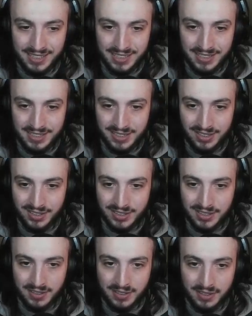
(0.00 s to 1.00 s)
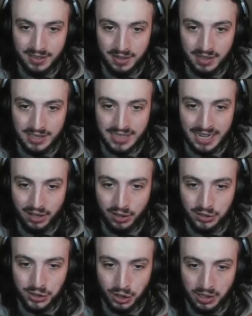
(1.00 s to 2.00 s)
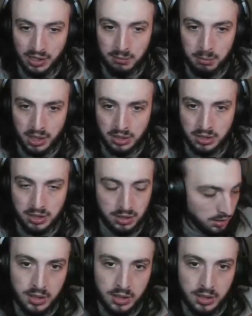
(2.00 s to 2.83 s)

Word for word: This guy's the Attack on Titan boss.